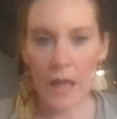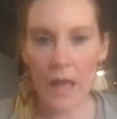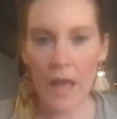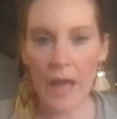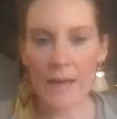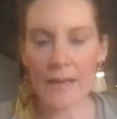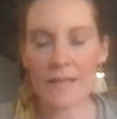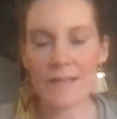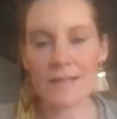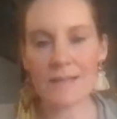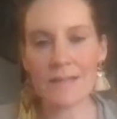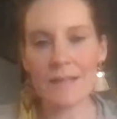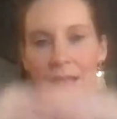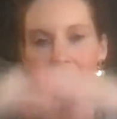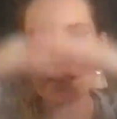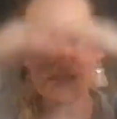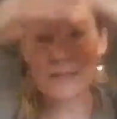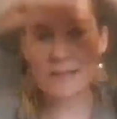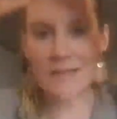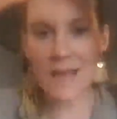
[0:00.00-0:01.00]
And it
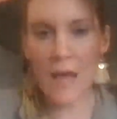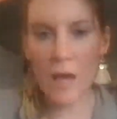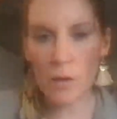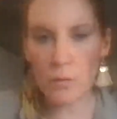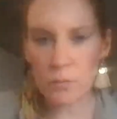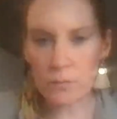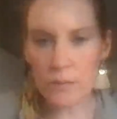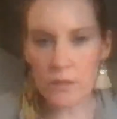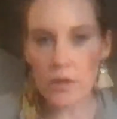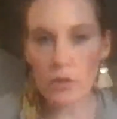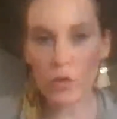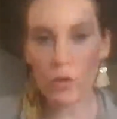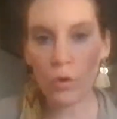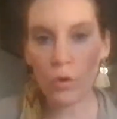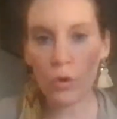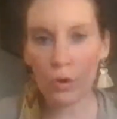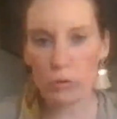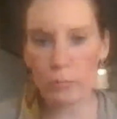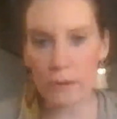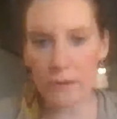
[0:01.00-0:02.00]
is held within
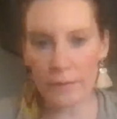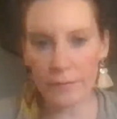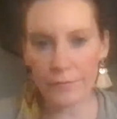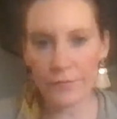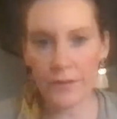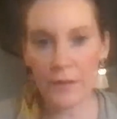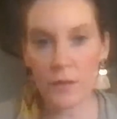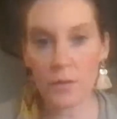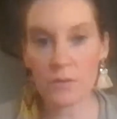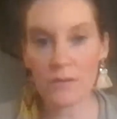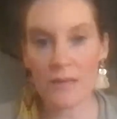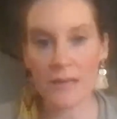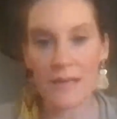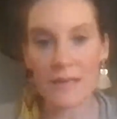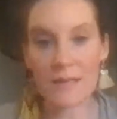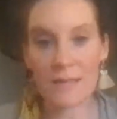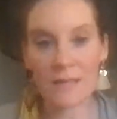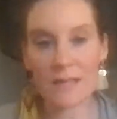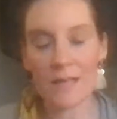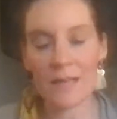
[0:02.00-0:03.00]
your auric field
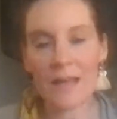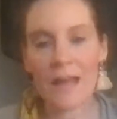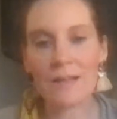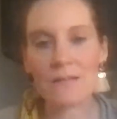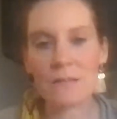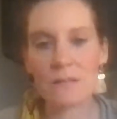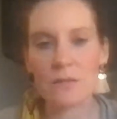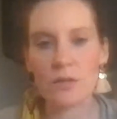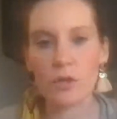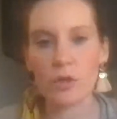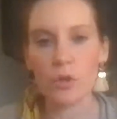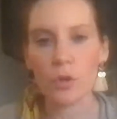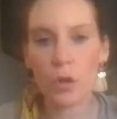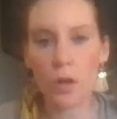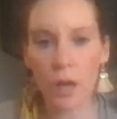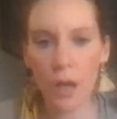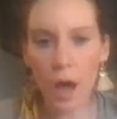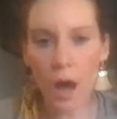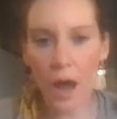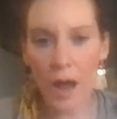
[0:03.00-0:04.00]
and is connected to
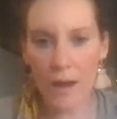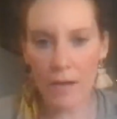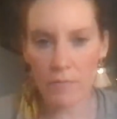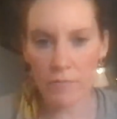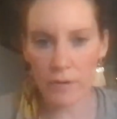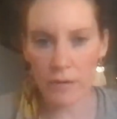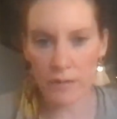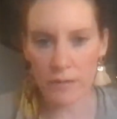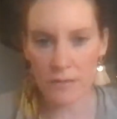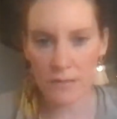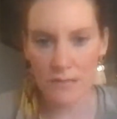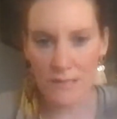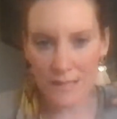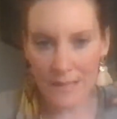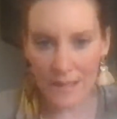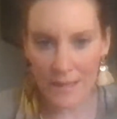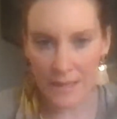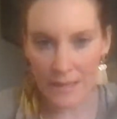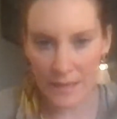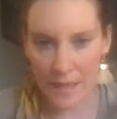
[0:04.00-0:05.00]
your Lyran
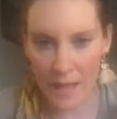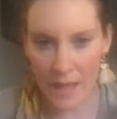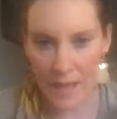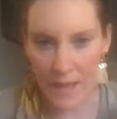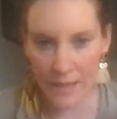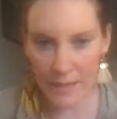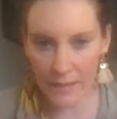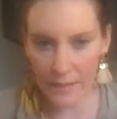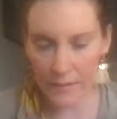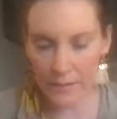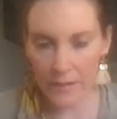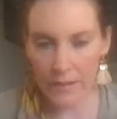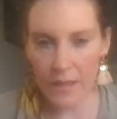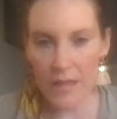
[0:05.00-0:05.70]
DNA.